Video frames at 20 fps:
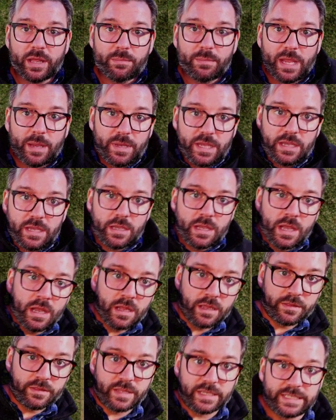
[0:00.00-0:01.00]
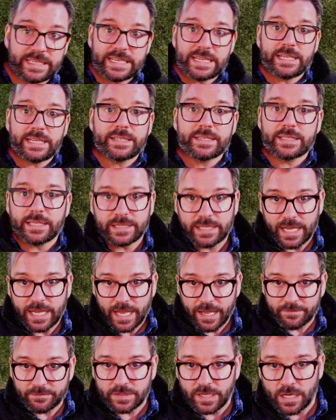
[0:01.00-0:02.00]
Maybe the deeds that they
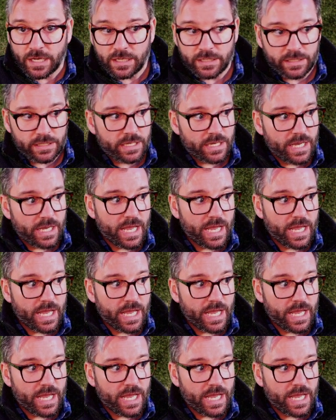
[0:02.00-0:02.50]
have done